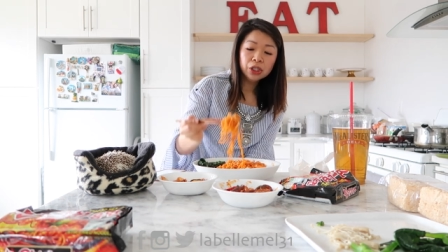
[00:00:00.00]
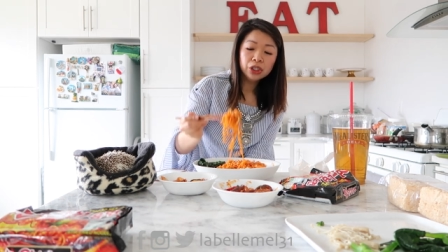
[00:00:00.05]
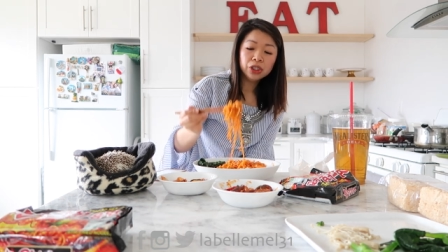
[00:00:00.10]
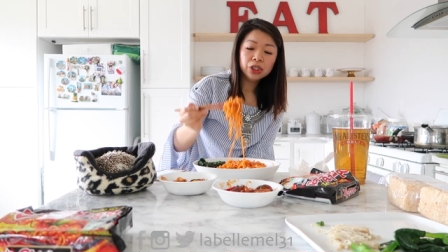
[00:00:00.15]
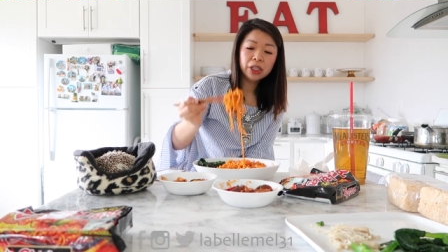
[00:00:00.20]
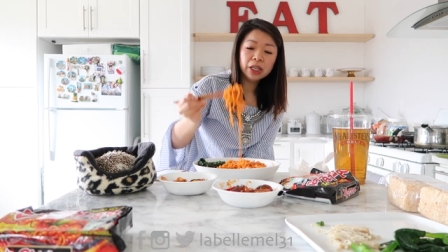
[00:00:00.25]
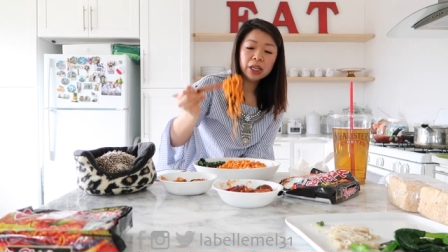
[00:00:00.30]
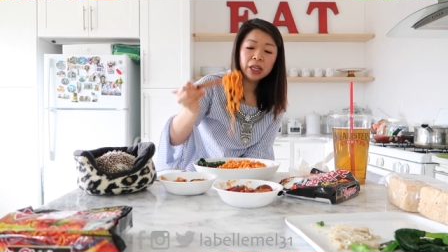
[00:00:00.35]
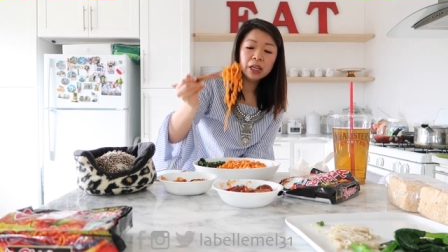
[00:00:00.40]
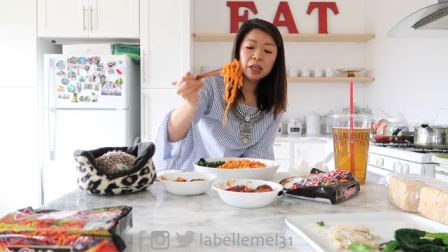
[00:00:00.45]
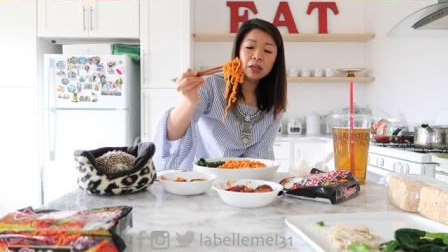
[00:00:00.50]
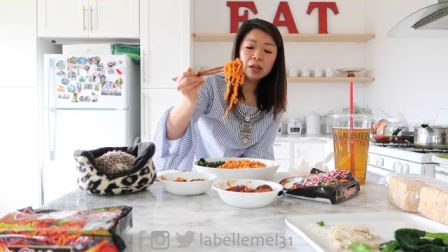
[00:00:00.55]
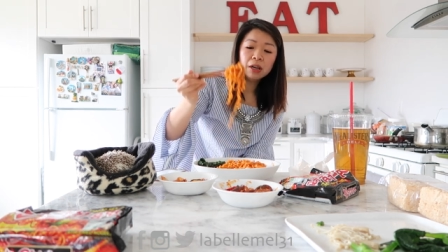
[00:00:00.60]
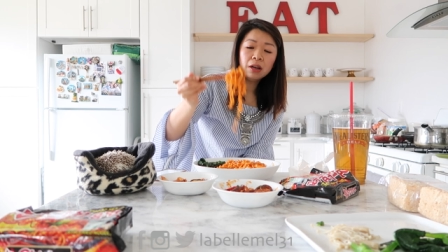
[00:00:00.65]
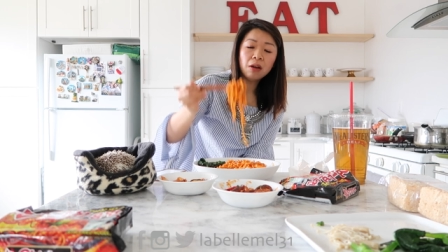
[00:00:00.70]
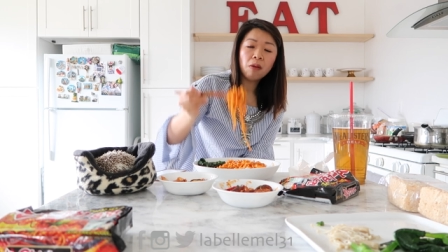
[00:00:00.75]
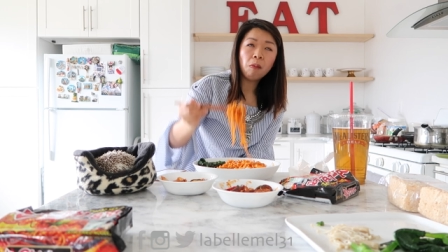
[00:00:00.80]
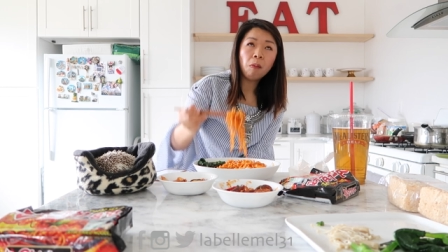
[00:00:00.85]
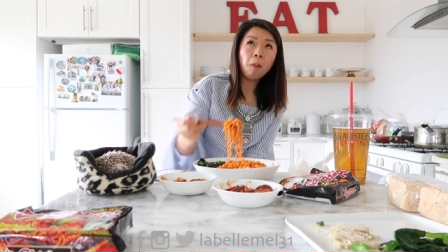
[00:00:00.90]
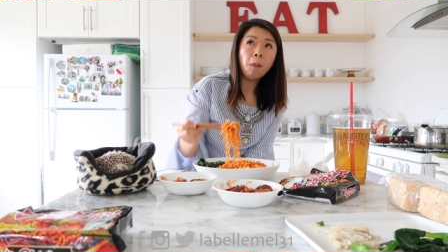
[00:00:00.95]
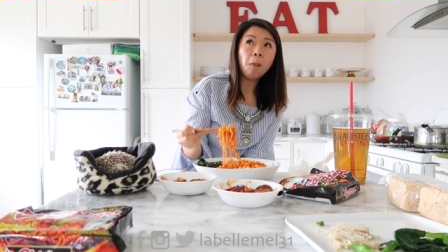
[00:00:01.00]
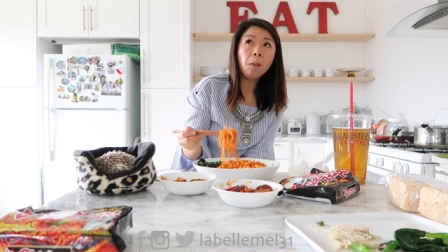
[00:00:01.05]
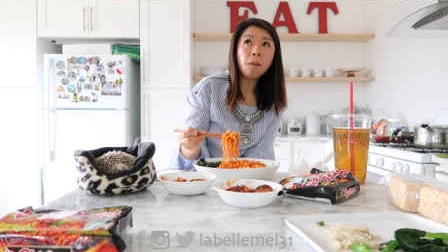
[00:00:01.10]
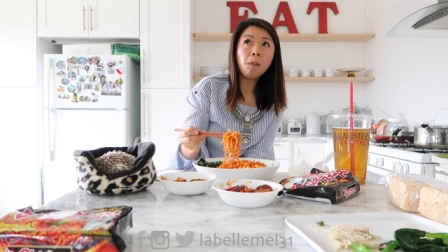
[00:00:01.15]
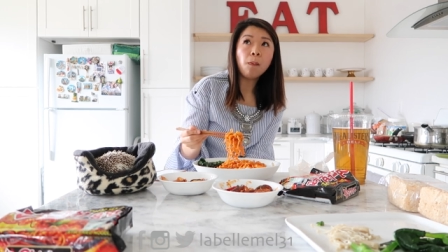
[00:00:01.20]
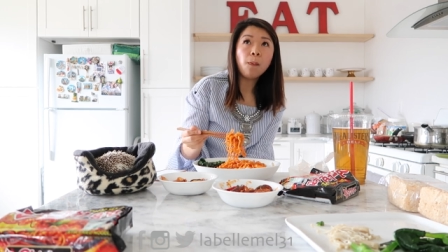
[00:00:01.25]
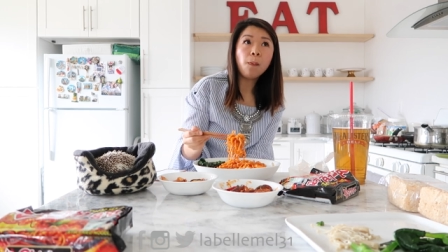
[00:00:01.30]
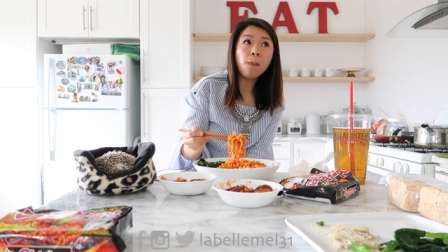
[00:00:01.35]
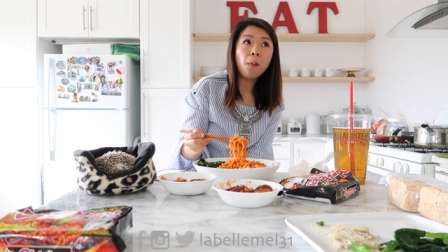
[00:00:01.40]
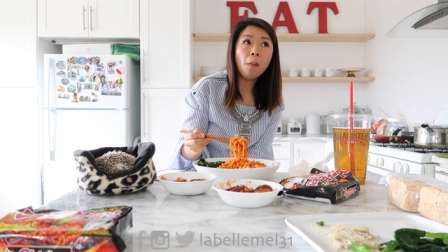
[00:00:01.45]
she, uh,
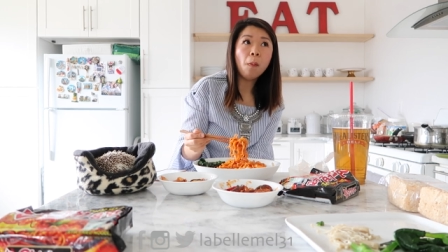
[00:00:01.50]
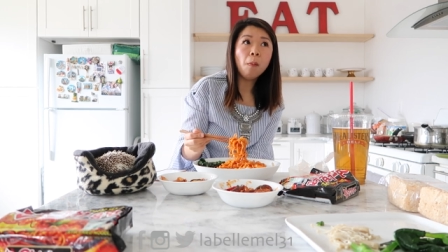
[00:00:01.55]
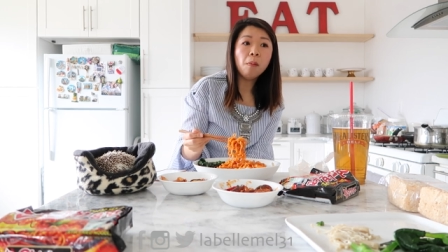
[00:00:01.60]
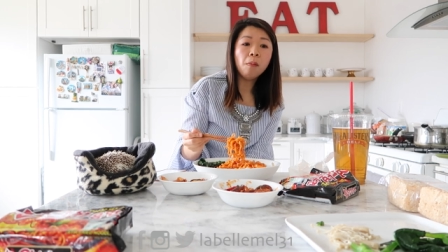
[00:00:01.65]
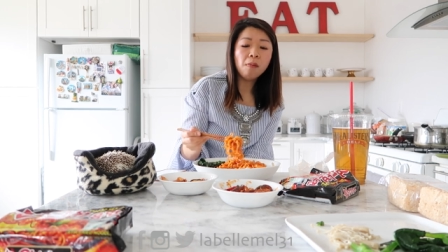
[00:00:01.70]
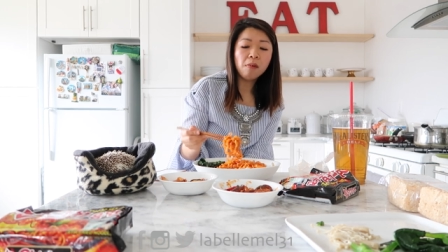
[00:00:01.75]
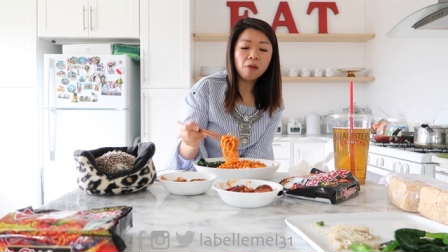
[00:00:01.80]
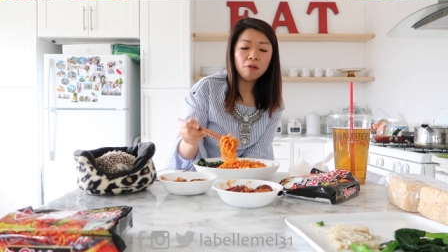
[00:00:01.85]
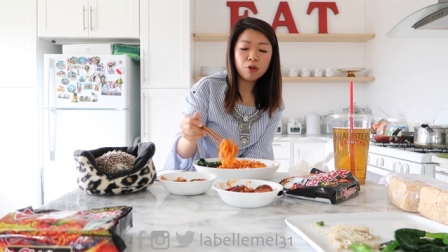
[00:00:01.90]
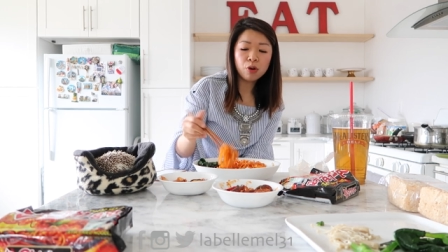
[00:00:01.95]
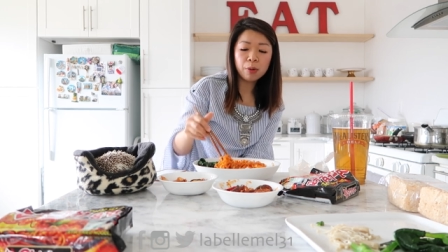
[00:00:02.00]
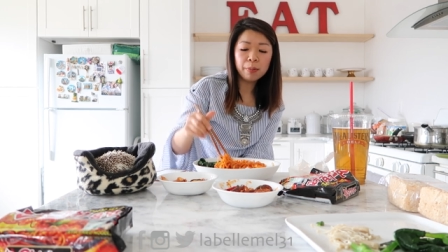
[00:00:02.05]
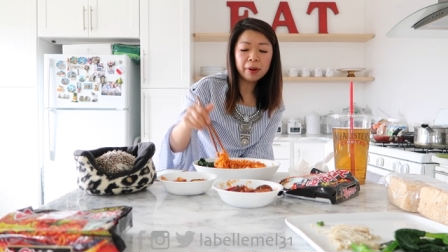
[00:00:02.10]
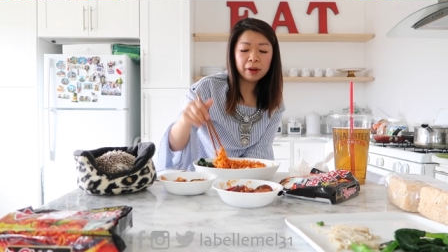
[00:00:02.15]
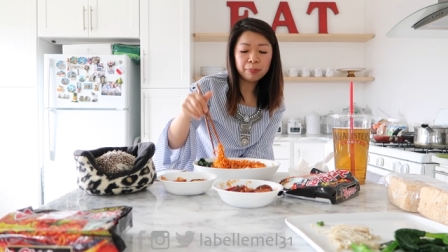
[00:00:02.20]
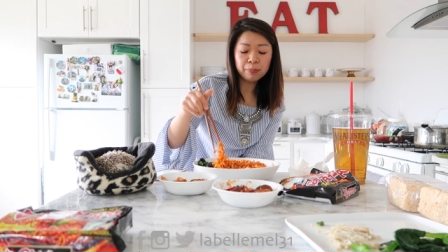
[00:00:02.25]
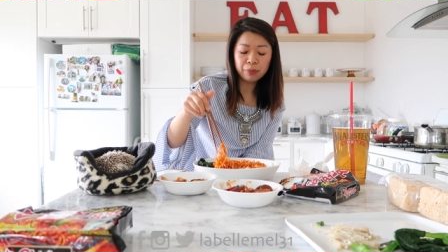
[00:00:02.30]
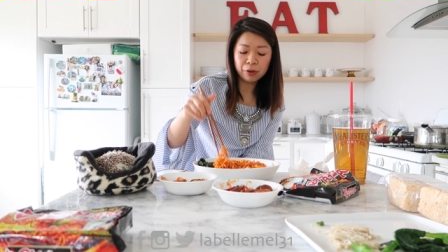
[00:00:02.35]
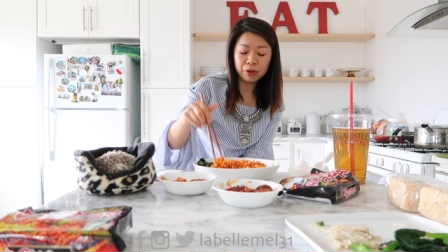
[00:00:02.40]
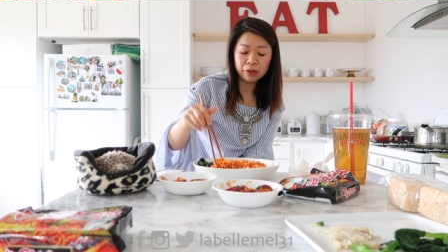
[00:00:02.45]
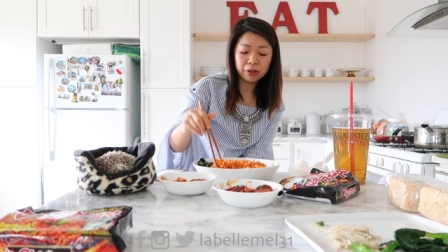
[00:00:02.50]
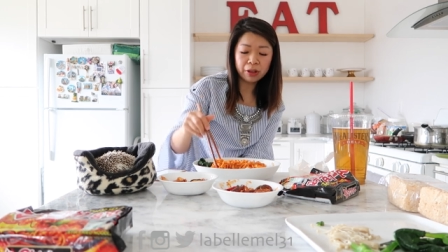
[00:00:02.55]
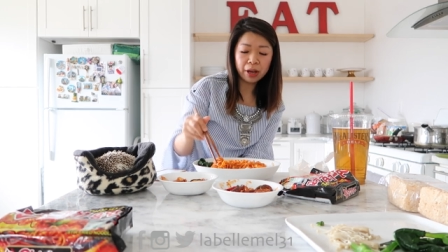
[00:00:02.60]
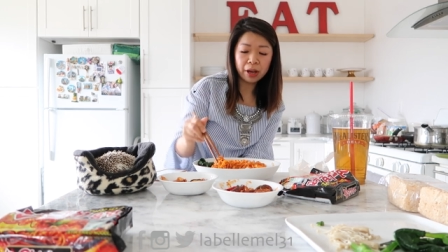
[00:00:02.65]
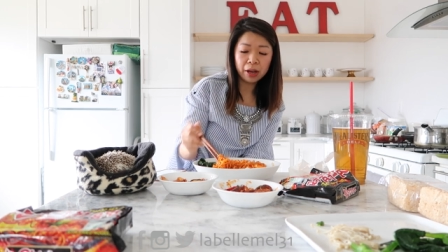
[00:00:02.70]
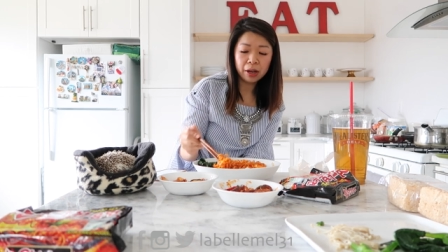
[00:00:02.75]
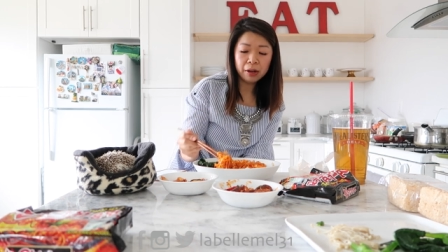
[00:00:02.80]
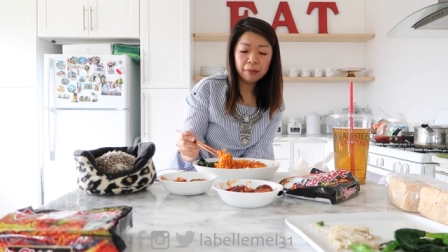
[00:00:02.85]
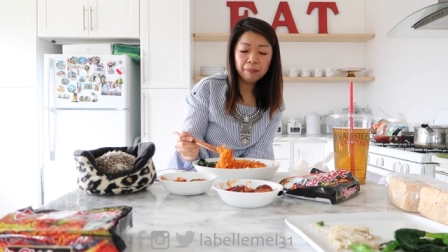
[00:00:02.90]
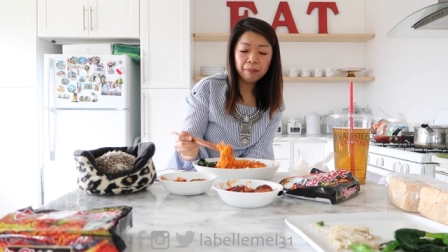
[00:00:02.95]
for a big
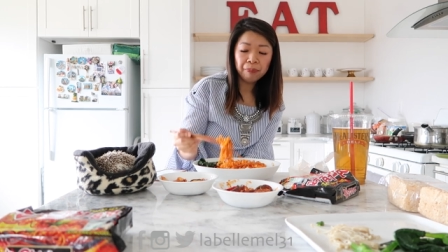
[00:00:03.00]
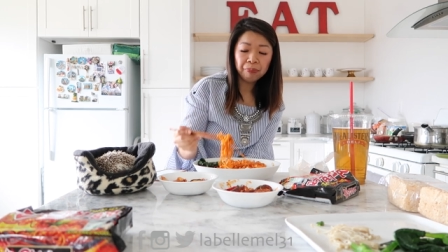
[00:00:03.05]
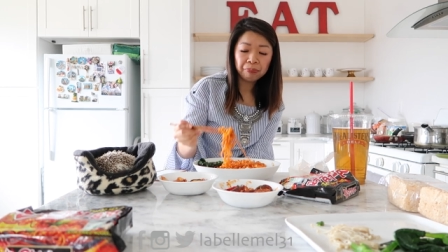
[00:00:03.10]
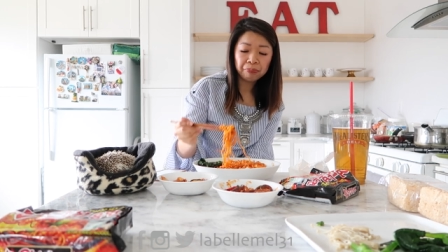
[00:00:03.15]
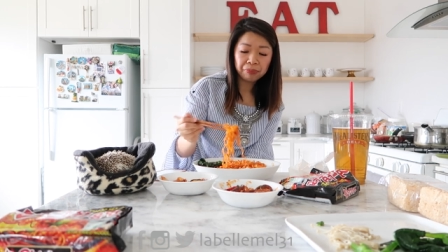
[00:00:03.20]
birthday,